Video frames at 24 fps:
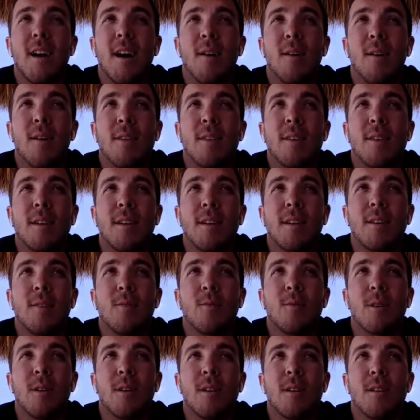oh, I think it
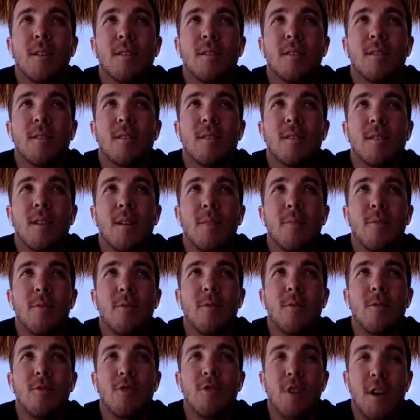was
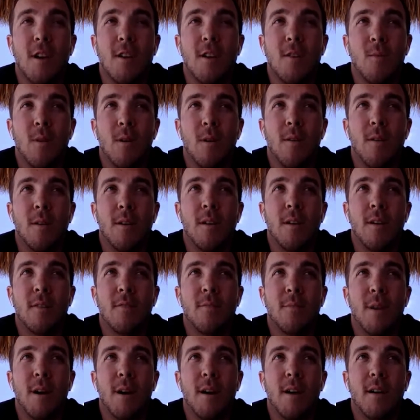December or January
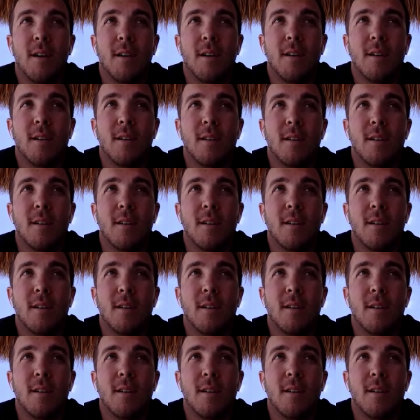of my